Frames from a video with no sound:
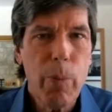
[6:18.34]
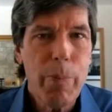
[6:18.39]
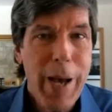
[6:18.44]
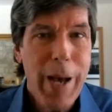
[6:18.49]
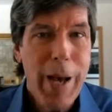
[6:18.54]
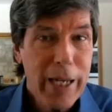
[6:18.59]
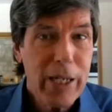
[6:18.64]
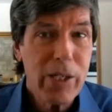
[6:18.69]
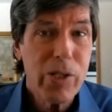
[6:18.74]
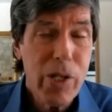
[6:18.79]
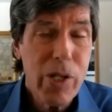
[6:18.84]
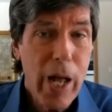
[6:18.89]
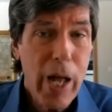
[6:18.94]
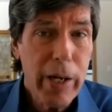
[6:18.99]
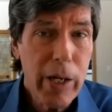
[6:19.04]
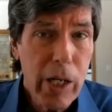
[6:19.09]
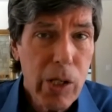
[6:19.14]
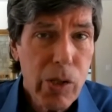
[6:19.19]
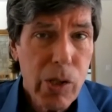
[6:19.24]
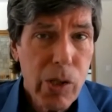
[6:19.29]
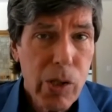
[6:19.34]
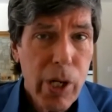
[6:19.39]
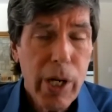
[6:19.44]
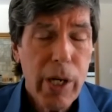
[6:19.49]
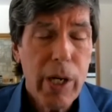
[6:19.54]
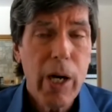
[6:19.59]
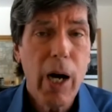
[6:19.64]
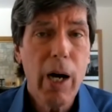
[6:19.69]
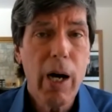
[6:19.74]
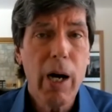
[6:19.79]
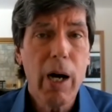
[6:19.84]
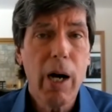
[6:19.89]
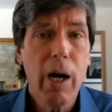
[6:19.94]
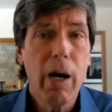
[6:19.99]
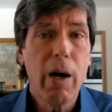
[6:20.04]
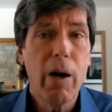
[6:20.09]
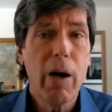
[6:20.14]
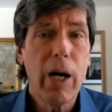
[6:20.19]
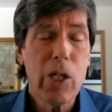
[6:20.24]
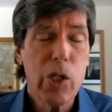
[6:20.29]
Pakistanis,
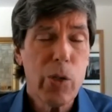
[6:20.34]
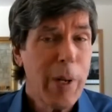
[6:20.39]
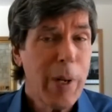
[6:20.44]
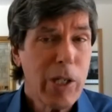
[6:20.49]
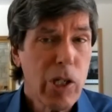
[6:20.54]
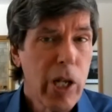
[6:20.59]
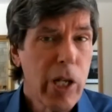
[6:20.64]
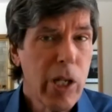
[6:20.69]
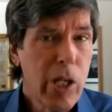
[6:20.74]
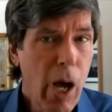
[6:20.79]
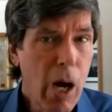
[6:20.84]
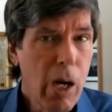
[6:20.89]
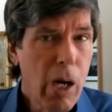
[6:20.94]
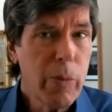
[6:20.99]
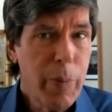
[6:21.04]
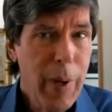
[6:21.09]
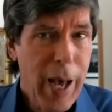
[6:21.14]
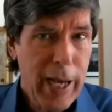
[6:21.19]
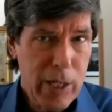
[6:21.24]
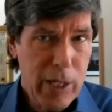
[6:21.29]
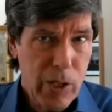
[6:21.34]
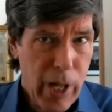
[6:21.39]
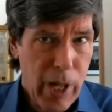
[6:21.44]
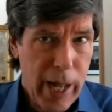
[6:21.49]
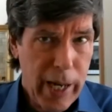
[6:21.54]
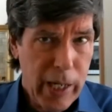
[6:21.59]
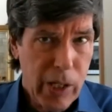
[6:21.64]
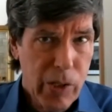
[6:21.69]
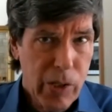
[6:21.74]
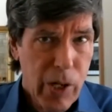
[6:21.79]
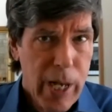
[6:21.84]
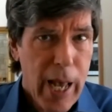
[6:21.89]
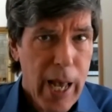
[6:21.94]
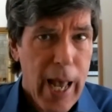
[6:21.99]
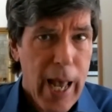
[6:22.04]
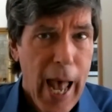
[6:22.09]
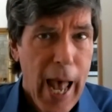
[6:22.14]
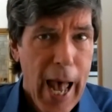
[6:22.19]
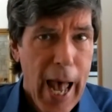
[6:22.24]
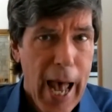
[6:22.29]
especially young Pakistanis,
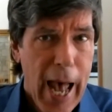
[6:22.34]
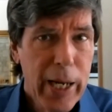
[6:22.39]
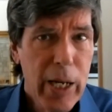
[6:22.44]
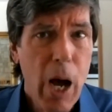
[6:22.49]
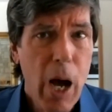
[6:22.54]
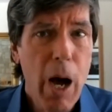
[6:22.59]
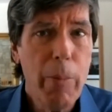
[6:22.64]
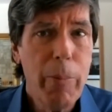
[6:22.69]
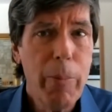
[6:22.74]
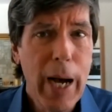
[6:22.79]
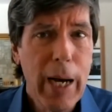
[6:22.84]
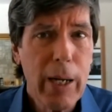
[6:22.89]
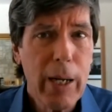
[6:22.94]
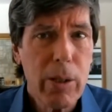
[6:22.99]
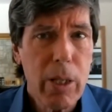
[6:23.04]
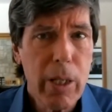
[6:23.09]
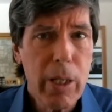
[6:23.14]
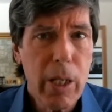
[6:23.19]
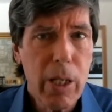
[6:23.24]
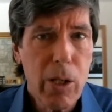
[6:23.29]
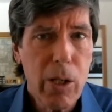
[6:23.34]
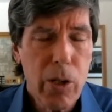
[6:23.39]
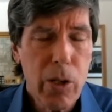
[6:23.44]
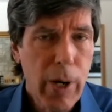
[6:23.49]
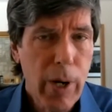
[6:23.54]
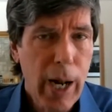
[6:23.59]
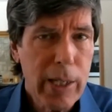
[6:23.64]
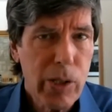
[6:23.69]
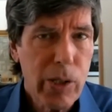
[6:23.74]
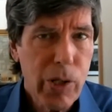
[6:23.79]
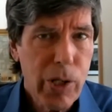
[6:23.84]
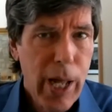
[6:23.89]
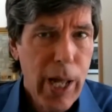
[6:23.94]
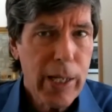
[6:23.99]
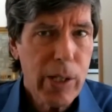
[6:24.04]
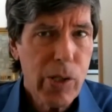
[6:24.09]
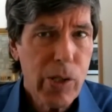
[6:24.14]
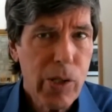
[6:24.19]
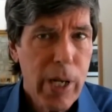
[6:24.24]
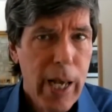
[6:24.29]
had about the United
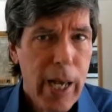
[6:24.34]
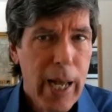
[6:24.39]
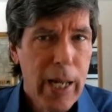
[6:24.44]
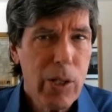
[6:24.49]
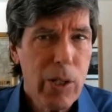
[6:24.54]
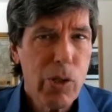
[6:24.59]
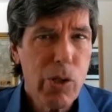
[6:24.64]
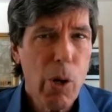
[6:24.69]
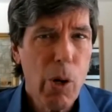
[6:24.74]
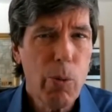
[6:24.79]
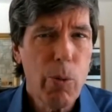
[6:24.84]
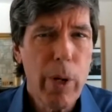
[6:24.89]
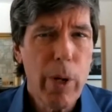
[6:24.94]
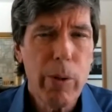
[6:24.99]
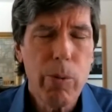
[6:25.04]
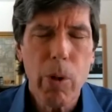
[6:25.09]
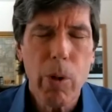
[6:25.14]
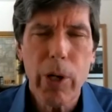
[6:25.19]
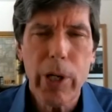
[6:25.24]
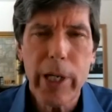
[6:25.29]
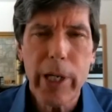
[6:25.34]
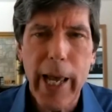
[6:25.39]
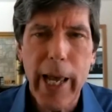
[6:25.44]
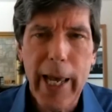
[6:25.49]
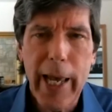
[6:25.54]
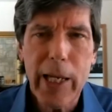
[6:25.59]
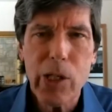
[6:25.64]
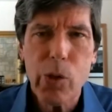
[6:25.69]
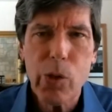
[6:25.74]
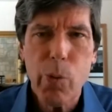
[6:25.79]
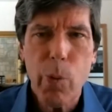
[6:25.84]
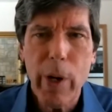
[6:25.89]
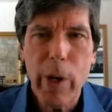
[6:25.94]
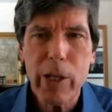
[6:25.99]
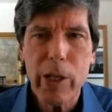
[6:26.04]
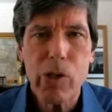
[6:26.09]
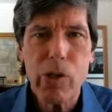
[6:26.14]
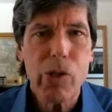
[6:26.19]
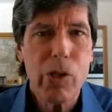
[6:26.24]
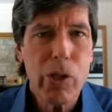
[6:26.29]
States. And so we were engaged
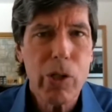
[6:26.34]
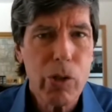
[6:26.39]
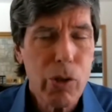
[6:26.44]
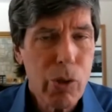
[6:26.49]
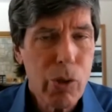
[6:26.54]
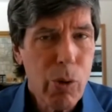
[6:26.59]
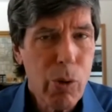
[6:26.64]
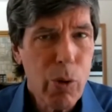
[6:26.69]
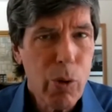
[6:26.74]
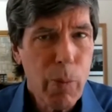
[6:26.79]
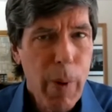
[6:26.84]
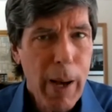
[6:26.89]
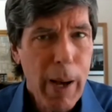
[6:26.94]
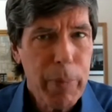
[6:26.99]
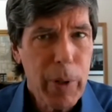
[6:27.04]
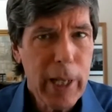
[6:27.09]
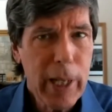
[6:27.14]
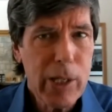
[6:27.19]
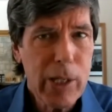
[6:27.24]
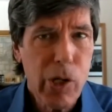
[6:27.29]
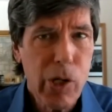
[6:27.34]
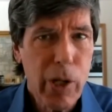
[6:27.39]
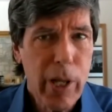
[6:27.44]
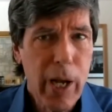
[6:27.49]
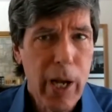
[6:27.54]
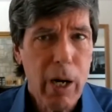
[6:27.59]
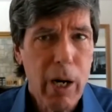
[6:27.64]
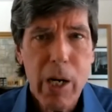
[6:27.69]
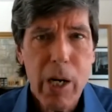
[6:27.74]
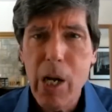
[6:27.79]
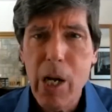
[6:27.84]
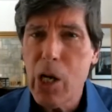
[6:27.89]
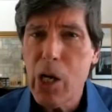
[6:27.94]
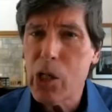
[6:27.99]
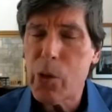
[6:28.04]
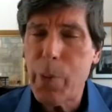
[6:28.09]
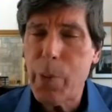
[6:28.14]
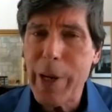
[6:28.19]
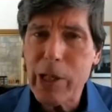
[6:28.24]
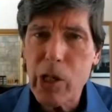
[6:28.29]
with the student population there,
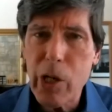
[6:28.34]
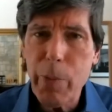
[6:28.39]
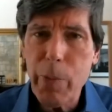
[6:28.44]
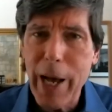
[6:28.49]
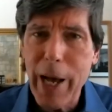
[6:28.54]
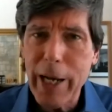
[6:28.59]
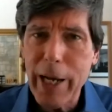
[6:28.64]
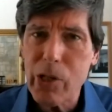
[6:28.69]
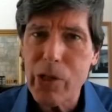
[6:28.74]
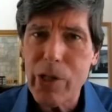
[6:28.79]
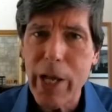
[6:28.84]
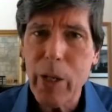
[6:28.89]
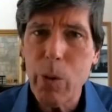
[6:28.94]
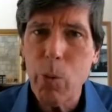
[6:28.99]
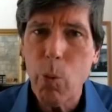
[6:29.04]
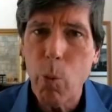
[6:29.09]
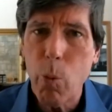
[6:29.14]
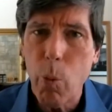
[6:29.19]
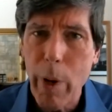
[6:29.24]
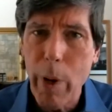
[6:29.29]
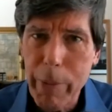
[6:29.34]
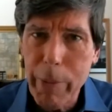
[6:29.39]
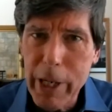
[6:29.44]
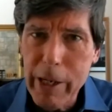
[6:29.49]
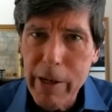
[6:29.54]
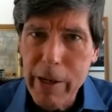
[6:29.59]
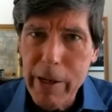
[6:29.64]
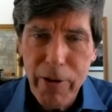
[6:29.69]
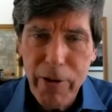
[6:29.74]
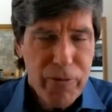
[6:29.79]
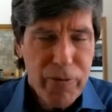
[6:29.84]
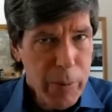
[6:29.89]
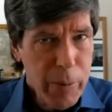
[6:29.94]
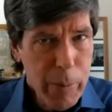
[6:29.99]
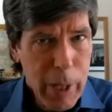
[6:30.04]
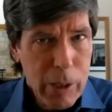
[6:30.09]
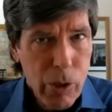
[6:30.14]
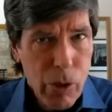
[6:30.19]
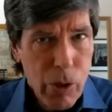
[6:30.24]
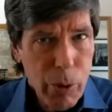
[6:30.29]
especially Pakistani women,
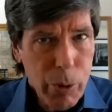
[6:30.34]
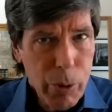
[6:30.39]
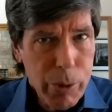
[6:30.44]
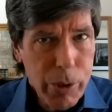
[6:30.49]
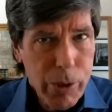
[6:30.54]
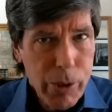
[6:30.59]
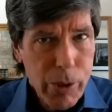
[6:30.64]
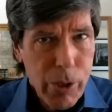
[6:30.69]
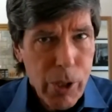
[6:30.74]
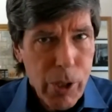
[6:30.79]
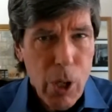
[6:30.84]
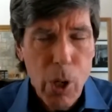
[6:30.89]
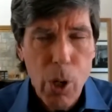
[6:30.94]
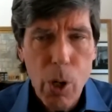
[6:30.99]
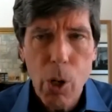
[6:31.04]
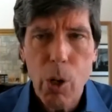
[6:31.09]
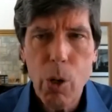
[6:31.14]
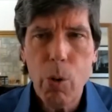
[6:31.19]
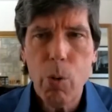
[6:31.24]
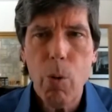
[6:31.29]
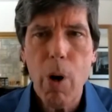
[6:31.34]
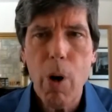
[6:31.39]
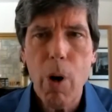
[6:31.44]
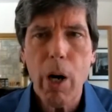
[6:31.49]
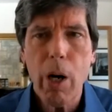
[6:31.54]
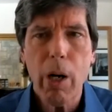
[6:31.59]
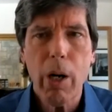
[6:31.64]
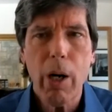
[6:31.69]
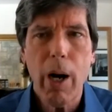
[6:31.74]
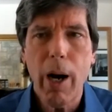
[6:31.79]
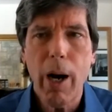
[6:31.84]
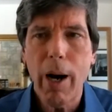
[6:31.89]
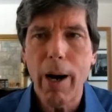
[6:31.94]
female students, who were